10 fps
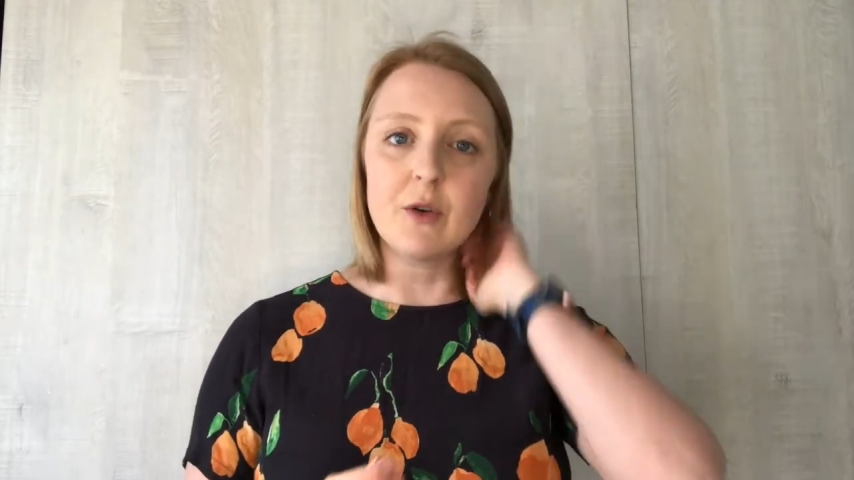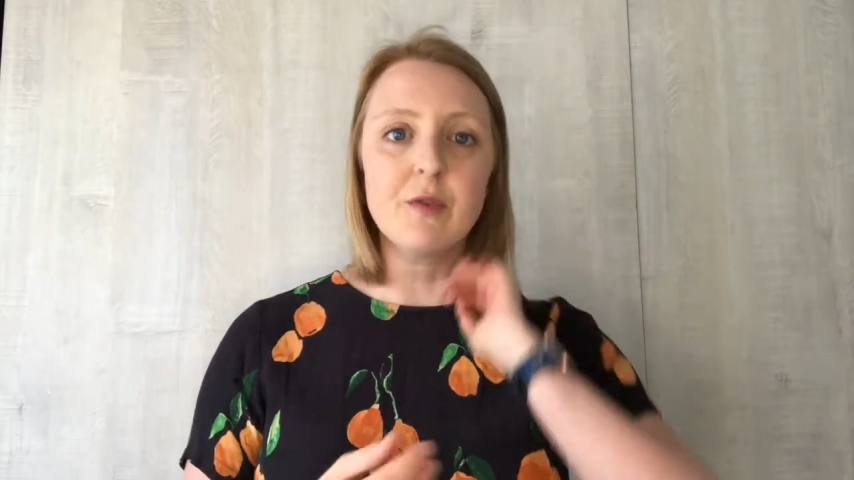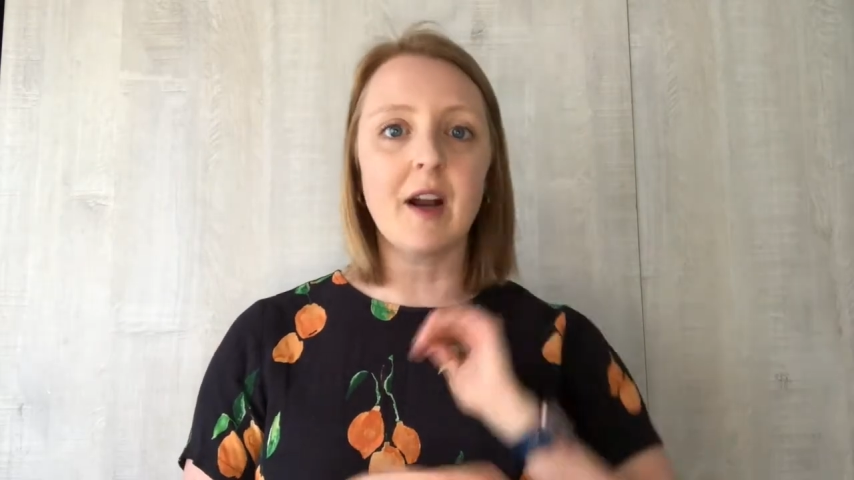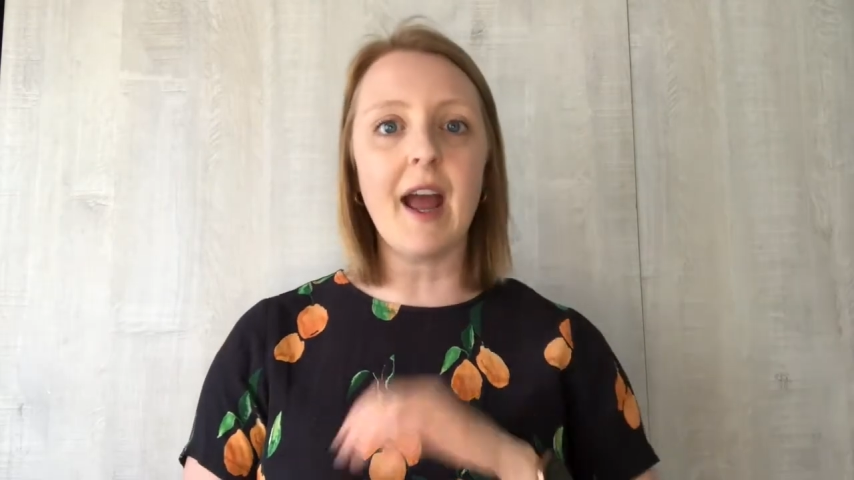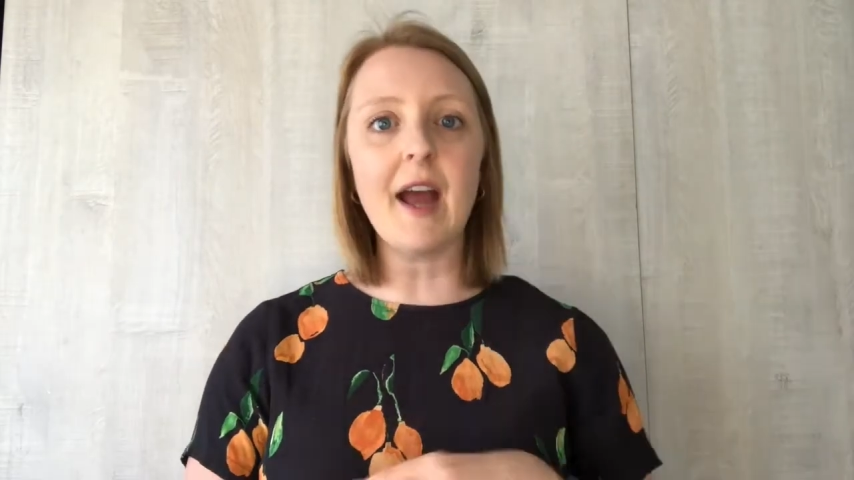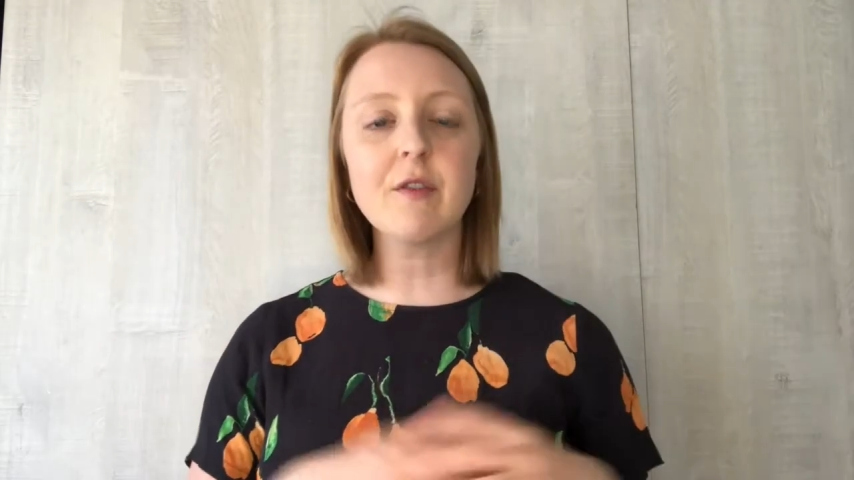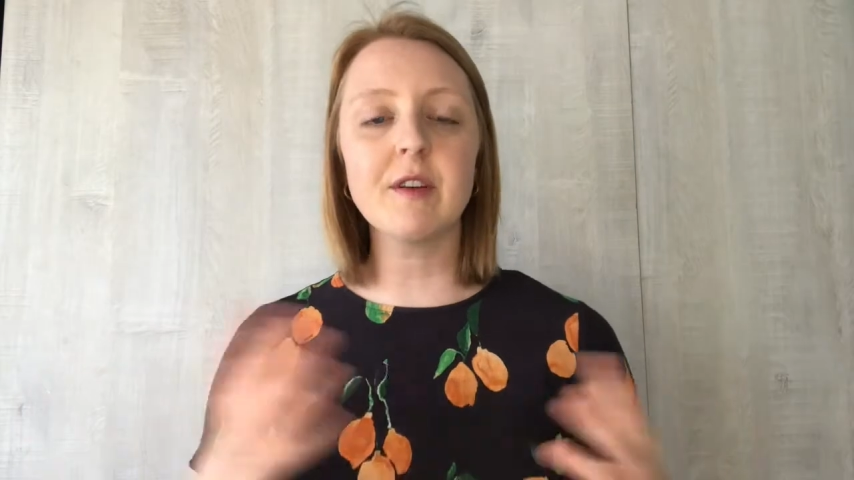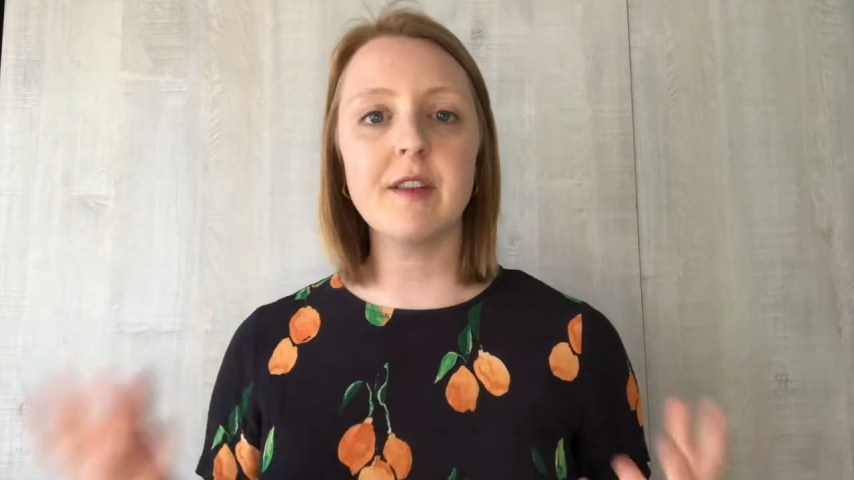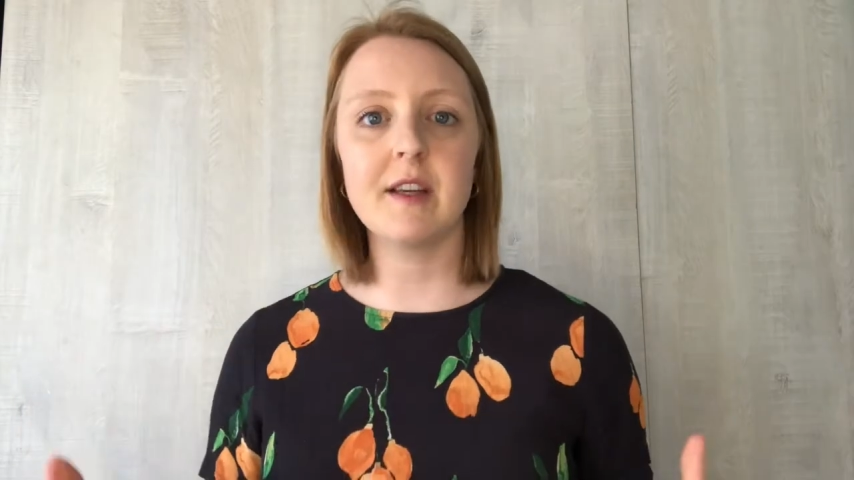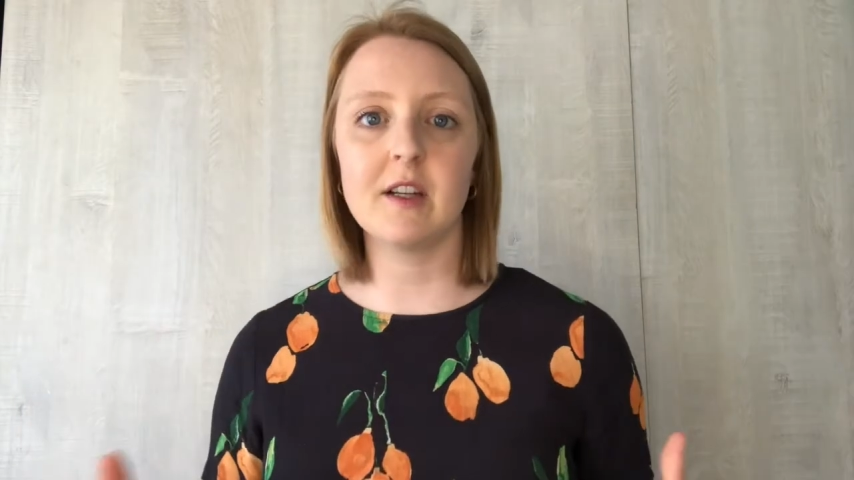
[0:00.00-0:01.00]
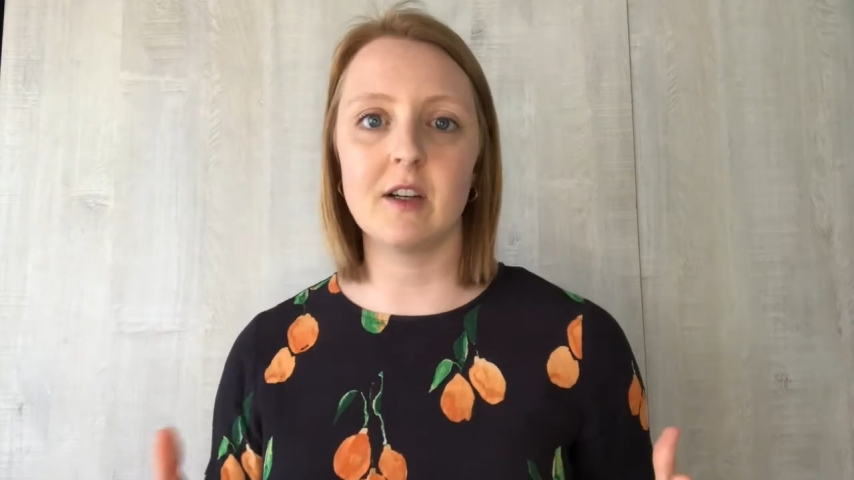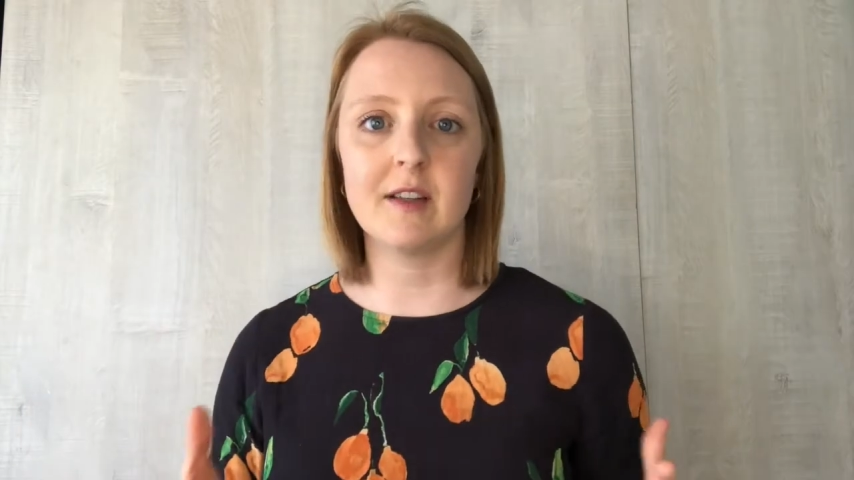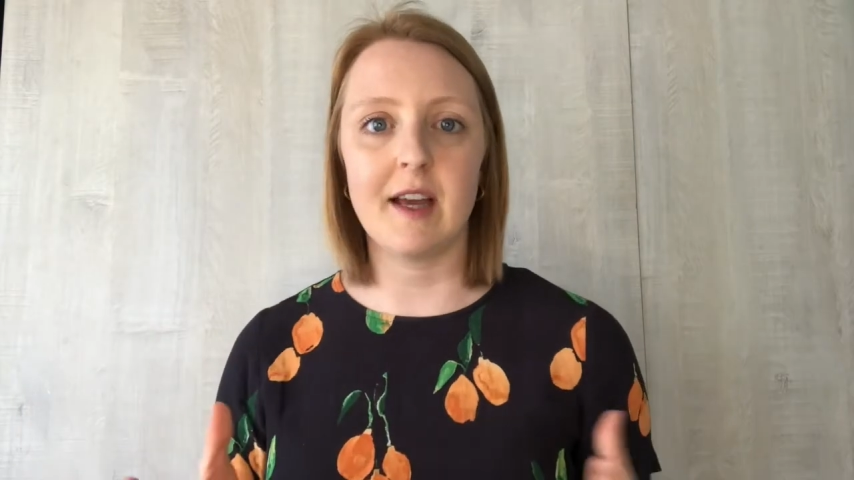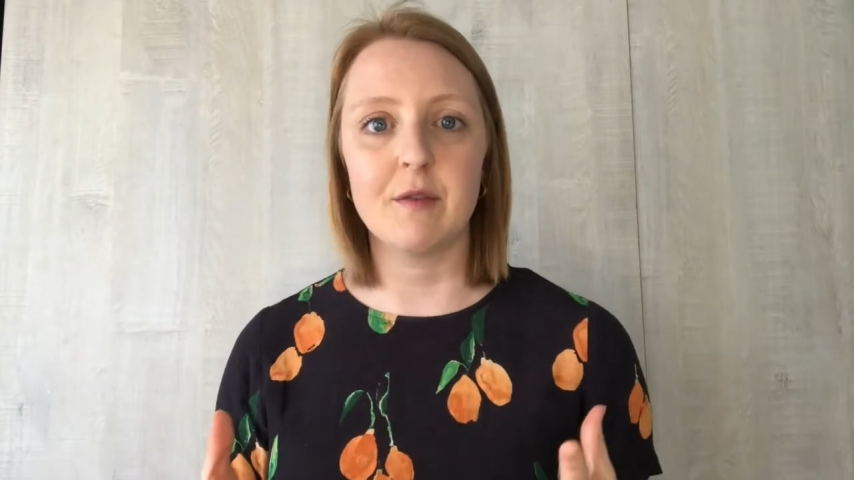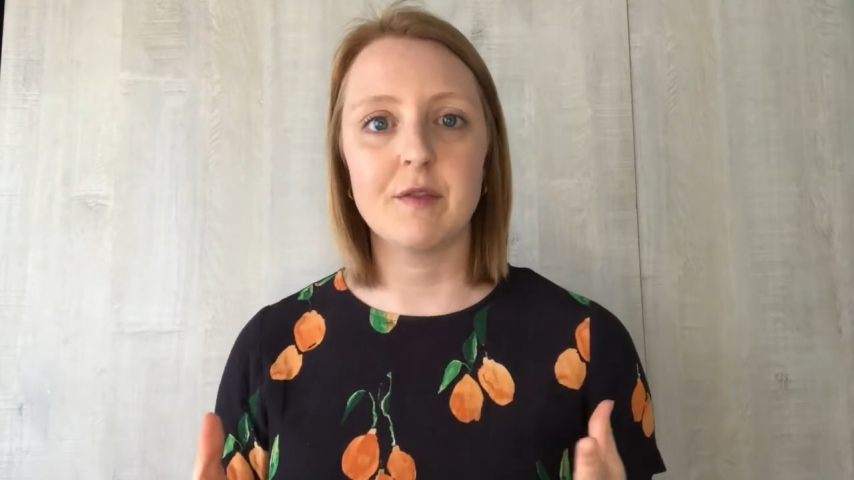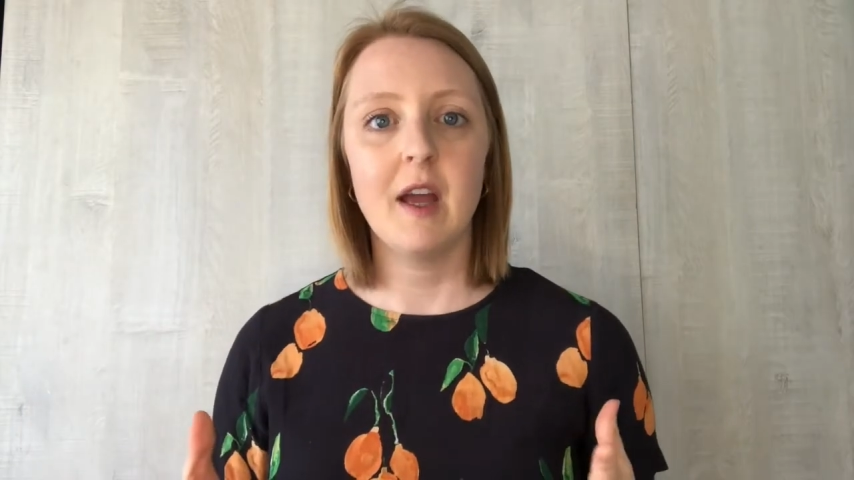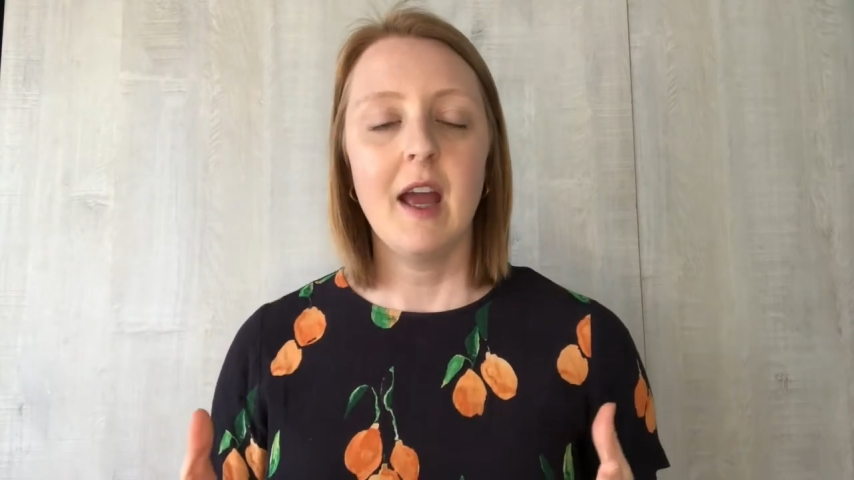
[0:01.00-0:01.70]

for everything in our life.